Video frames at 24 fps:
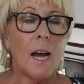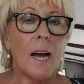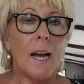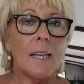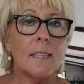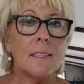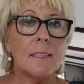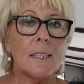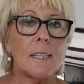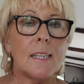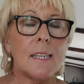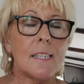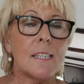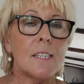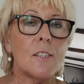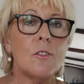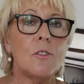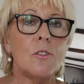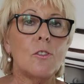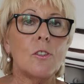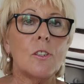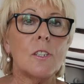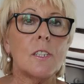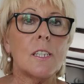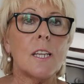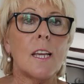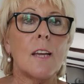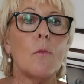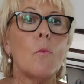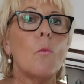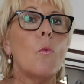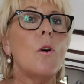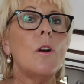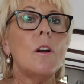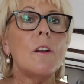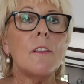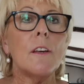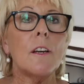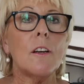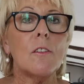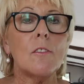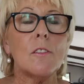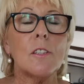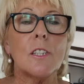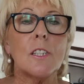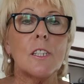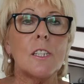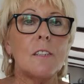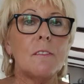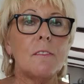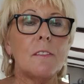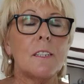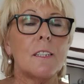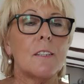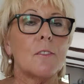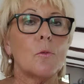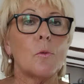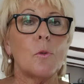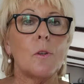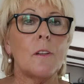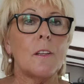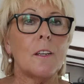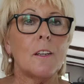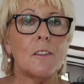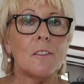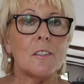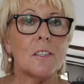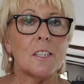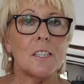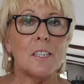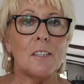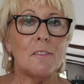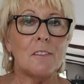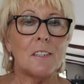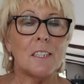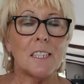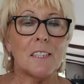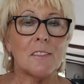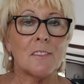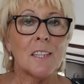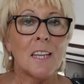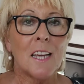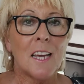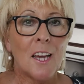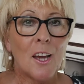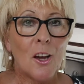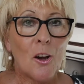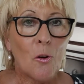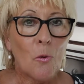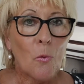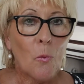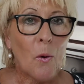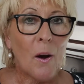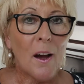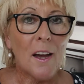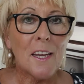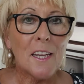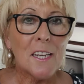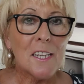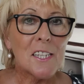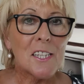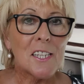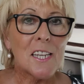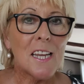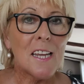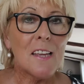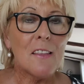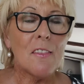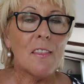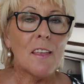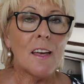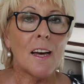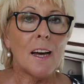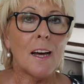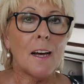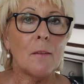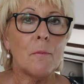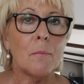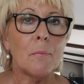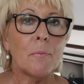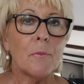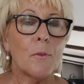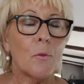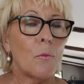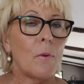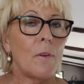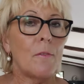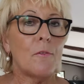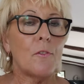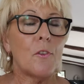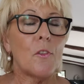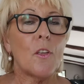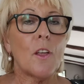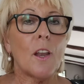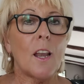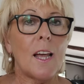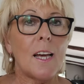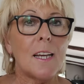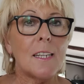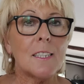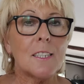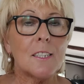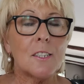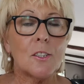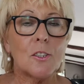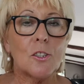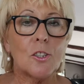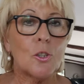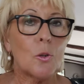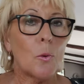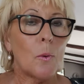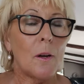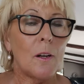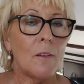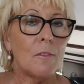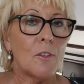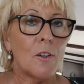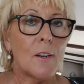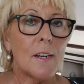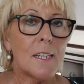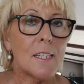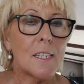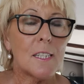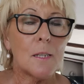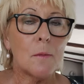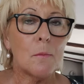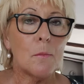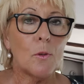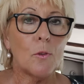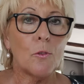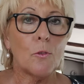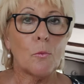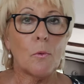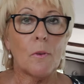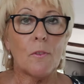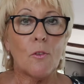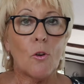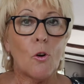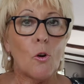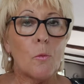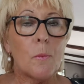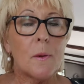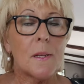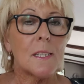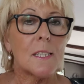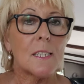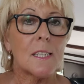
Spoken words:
And it's no good saying, where are the Conservatives, where are the Conservatives? Why are you saying that when for the last 12 or 18 months we've all been